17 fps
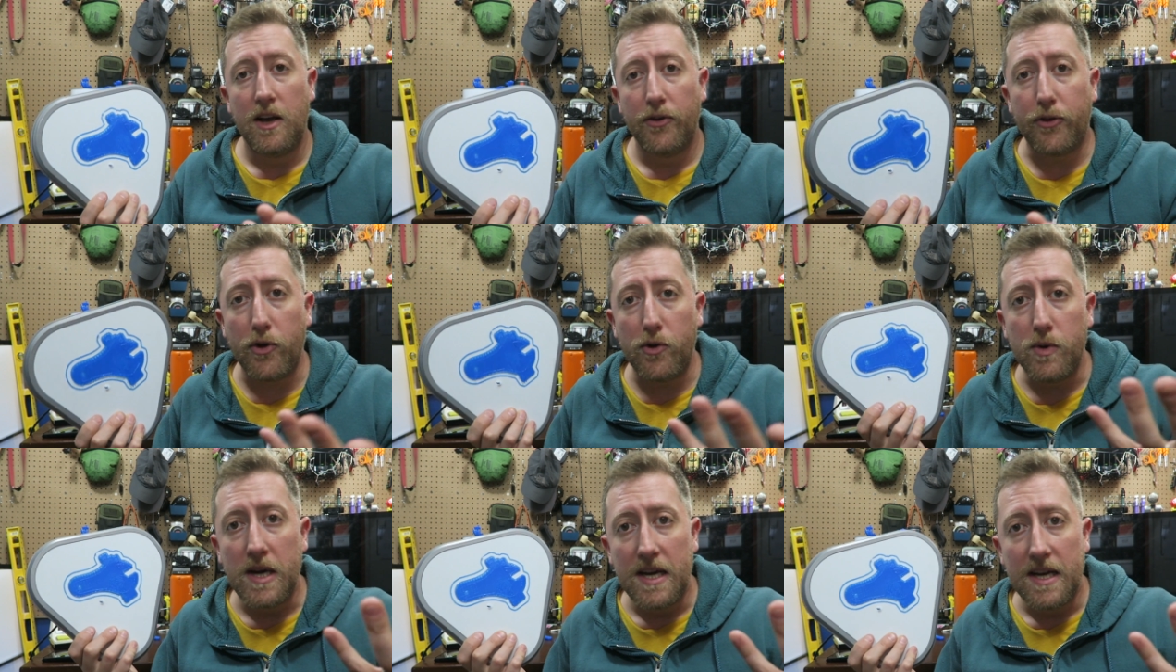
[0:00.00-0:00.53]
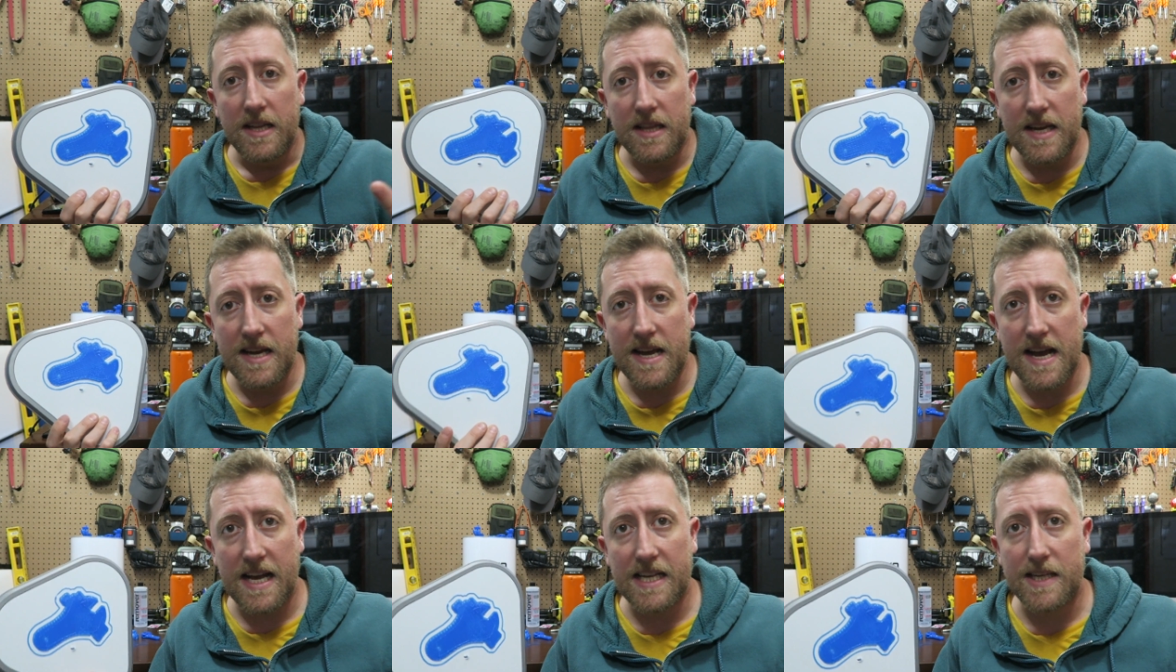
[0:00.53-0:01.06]
So
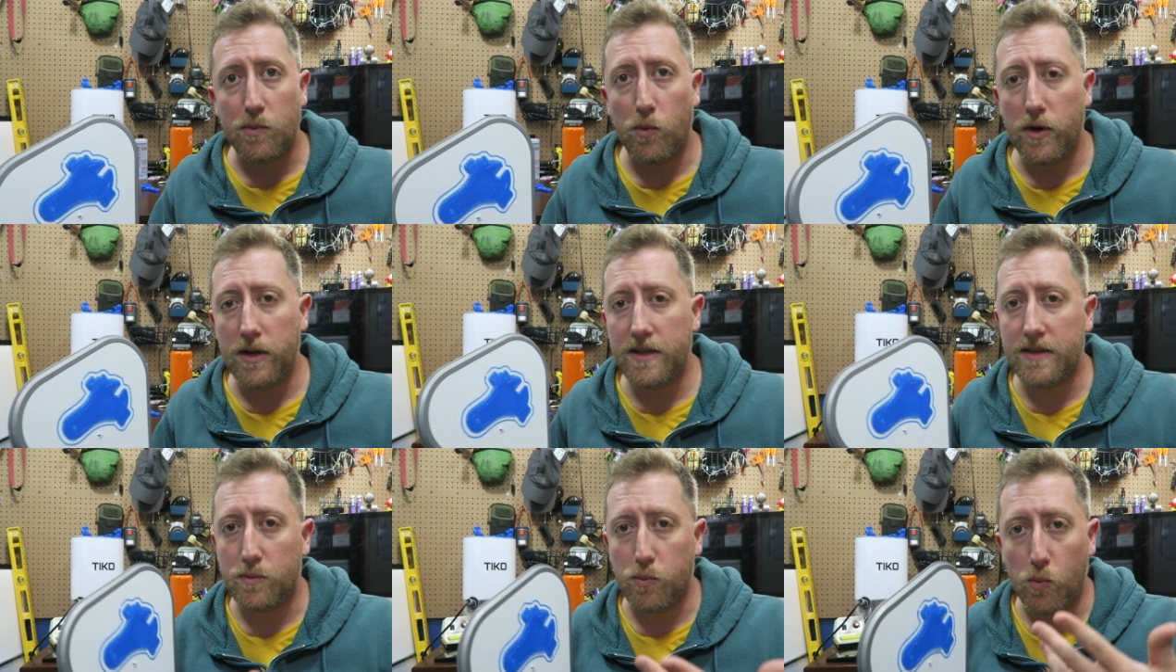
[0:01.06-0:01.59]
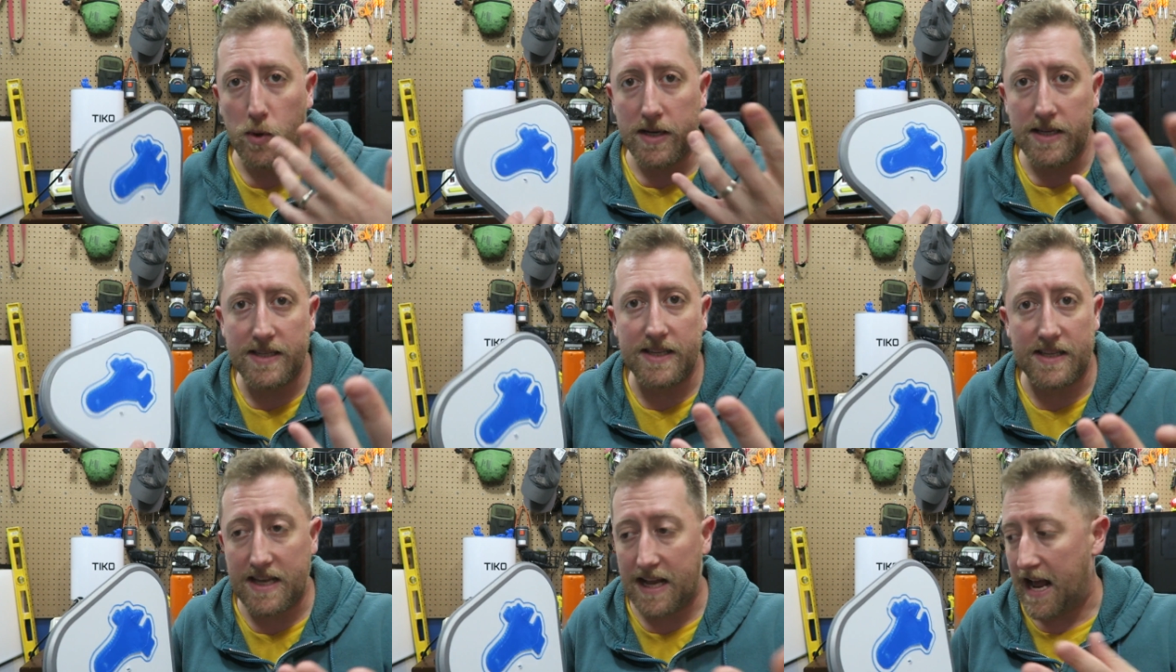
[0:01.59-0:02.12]
Leia asks, what is
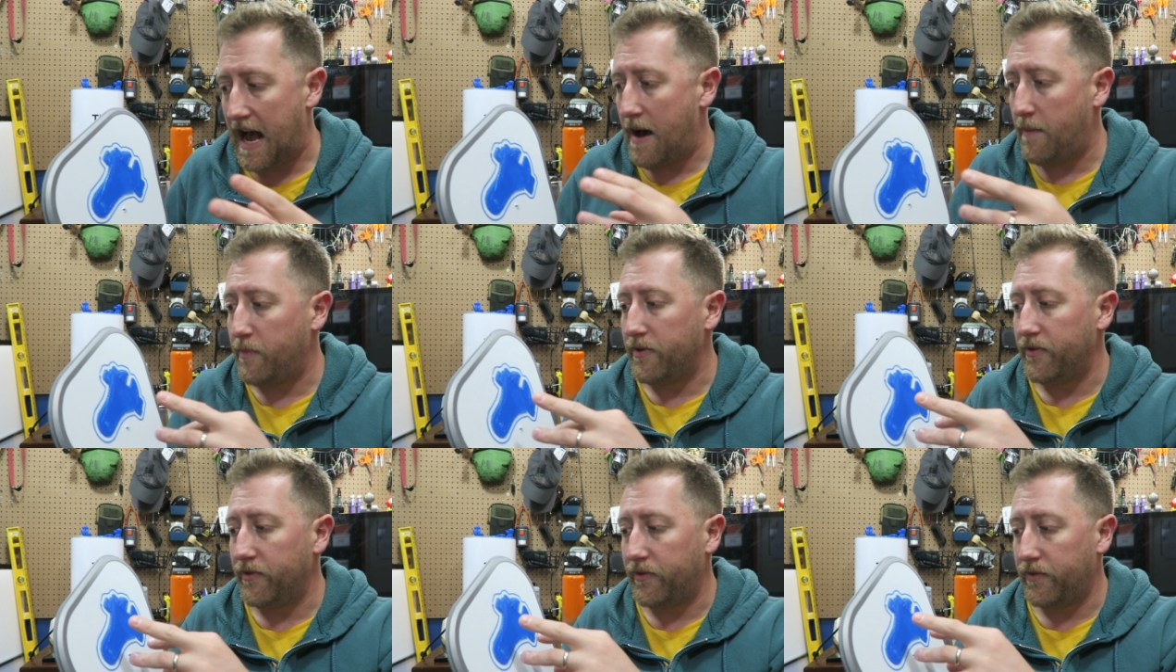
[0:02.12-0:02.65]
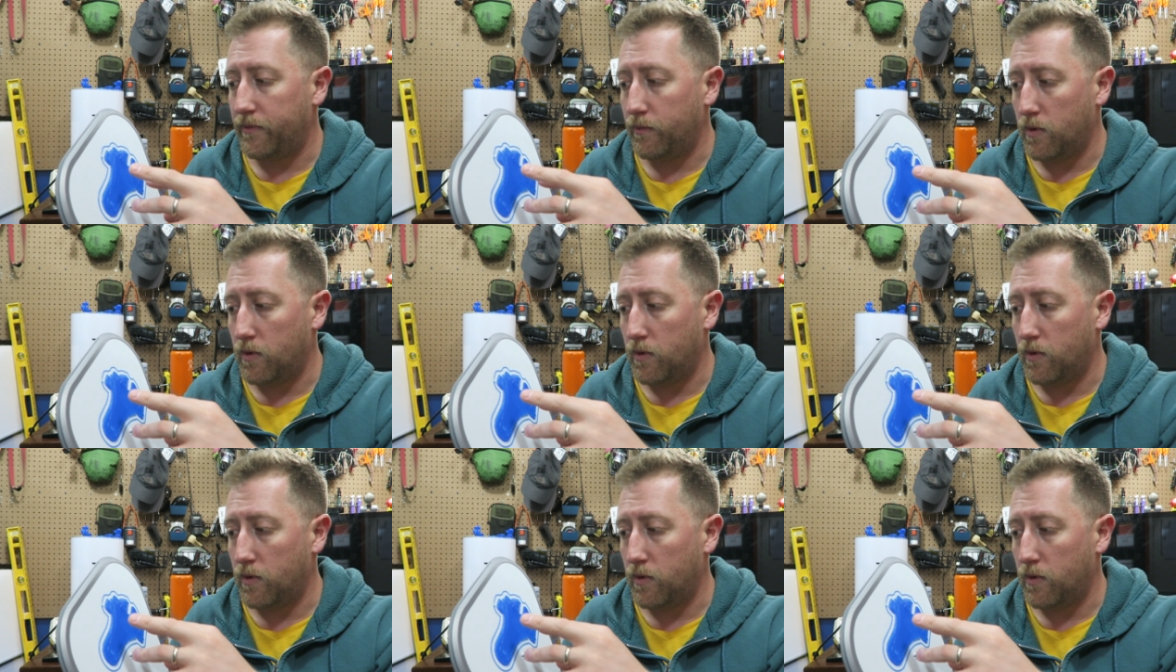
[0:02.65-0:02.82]
it that happens?